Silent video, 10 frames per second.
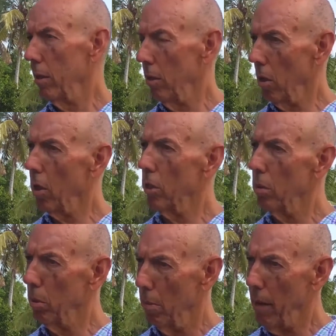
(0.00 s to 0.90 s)

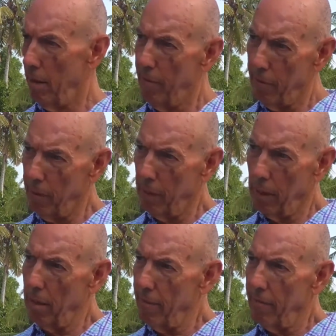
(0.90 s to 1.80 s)
knowledgeable about everything
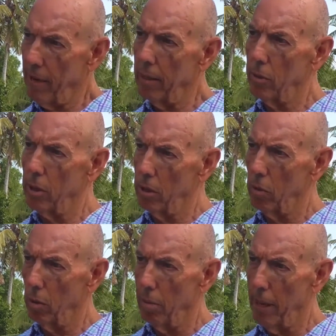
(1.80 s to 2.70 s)
that Living Values is
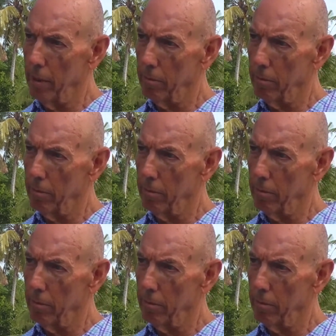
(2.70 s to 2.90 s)
all about.